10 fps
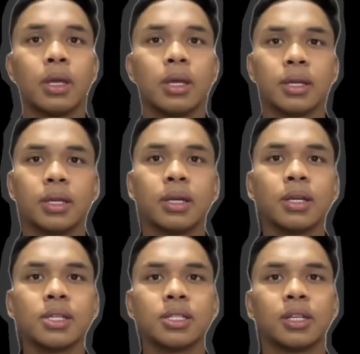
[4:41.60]
Here
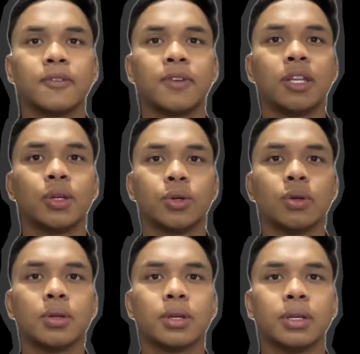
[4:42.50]
is the video
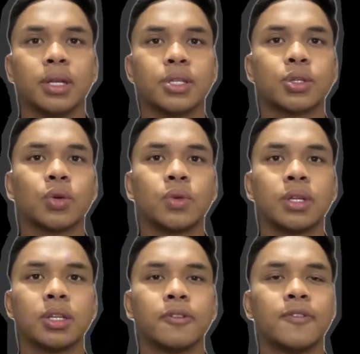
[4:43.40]
that
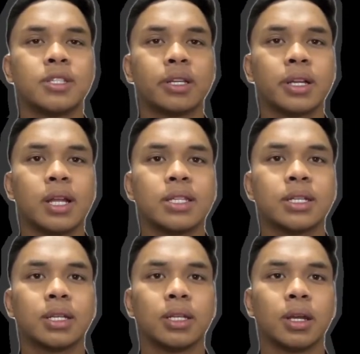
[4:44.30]
showing the physical
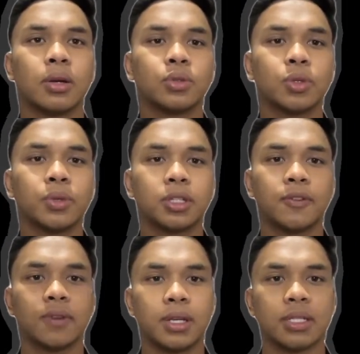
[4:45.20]
hazard in
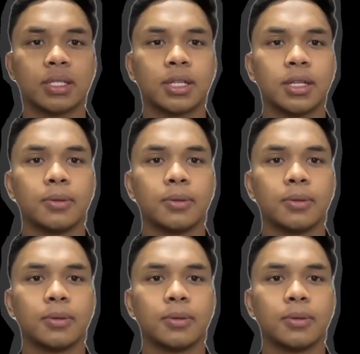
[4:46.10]
automotive industry.